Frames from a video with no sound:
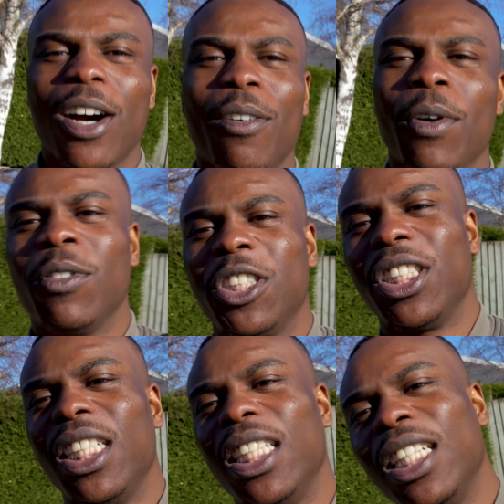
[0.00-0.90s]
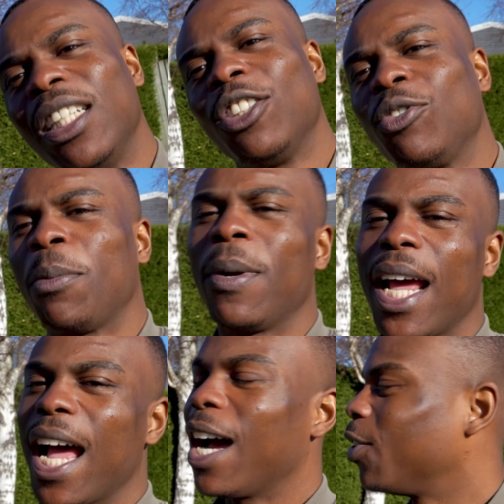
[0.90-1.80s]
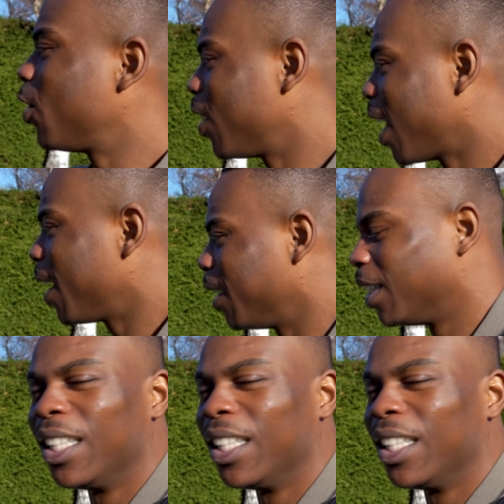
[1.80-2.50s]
of obviously swapping it out and all that.